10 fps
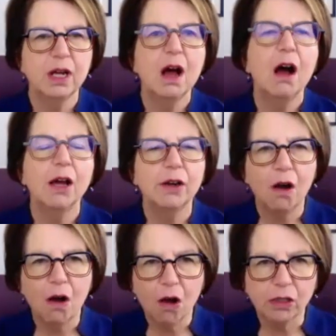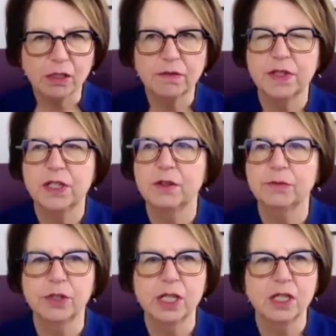on all of the
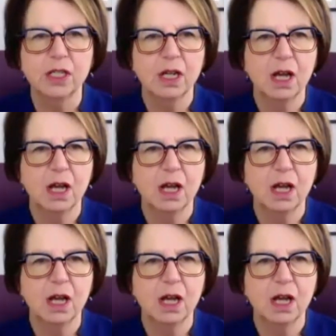different